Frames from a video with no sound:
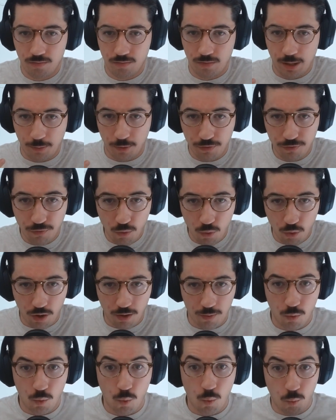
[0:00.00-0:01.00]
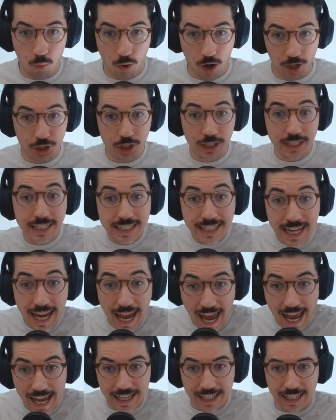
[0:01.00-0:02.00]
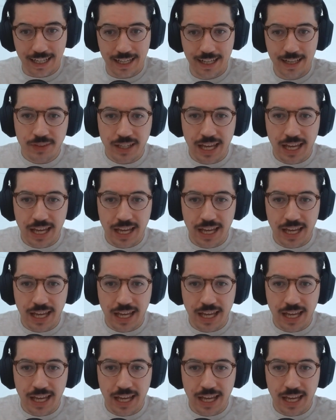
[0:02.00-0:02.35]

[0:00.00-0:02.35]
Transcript: Number 4, watch again